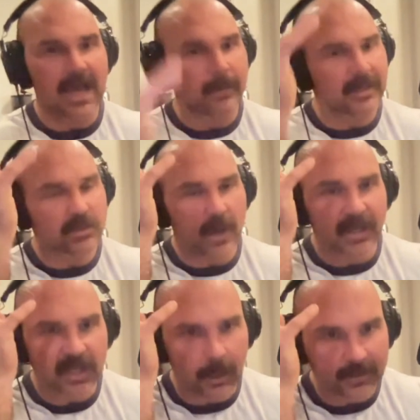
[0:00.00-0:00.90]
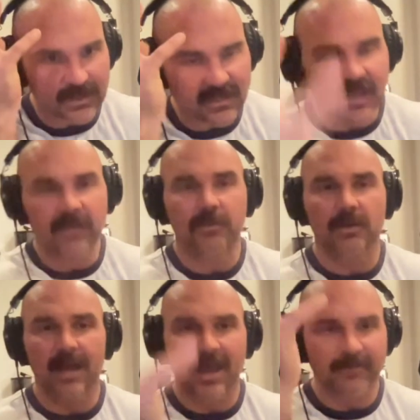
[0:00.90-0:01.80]
me so I can come and save your
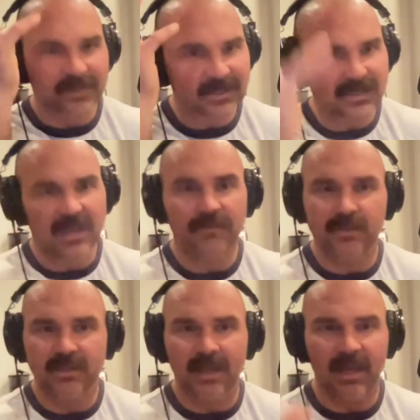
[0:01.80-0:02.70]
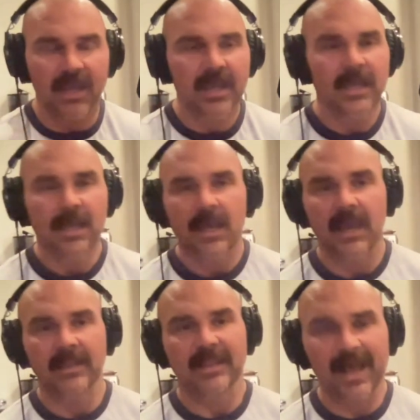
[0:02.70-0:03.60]
life and save the day.
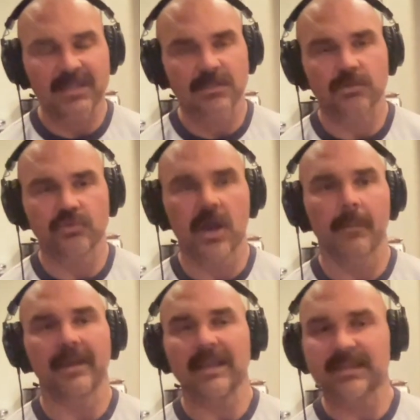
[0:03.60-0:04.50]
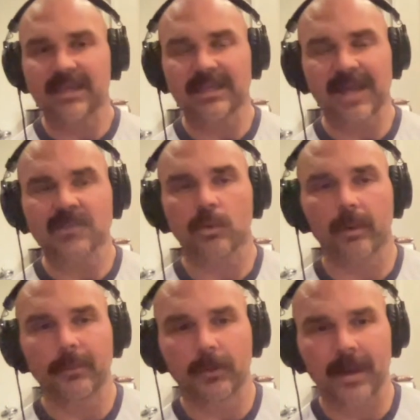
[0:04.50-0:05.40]
And that's the drama. And I think that's what
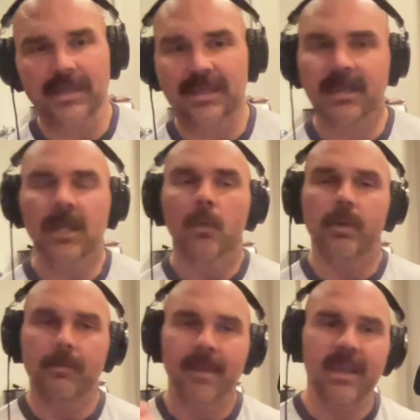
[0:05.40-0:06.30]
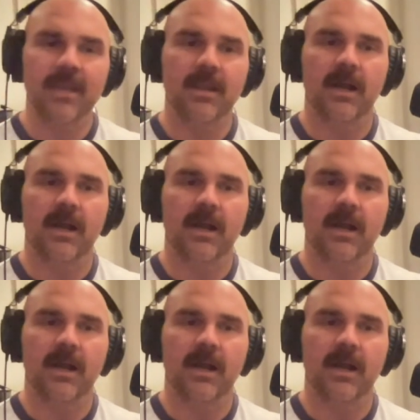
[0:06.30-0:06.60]
we put back in. We made